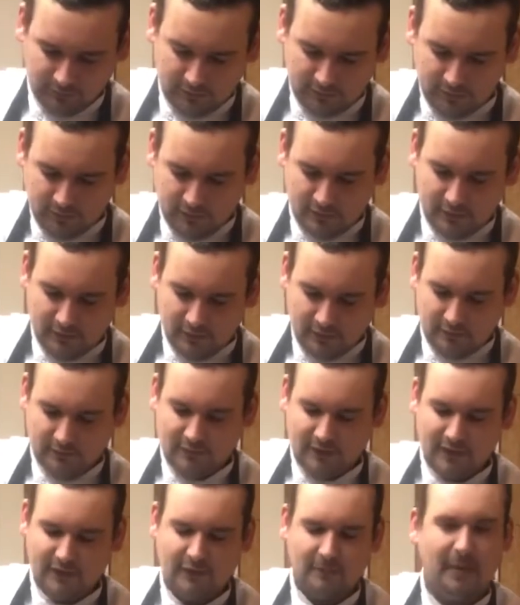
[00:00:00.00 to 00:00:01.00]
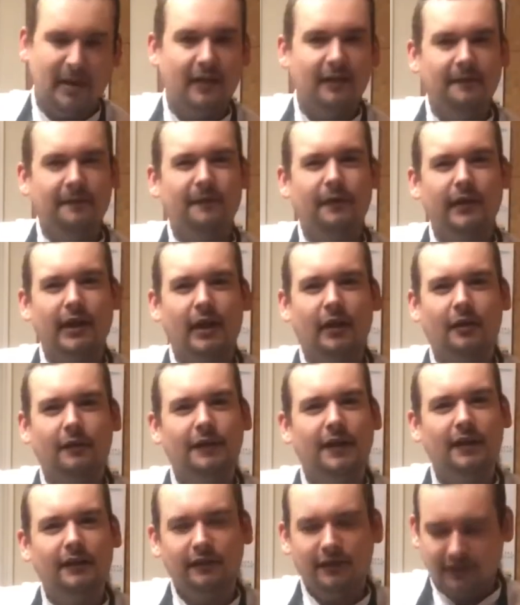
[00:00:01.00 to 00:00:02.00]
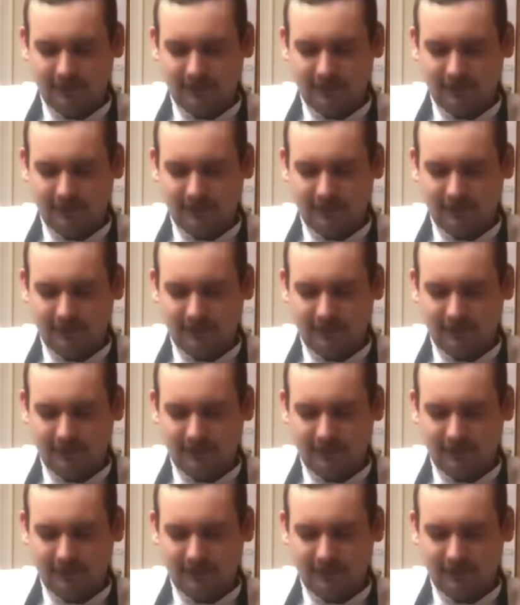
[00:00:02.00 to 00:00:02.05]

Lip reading: it takes a bit of the fun out of it, doesn't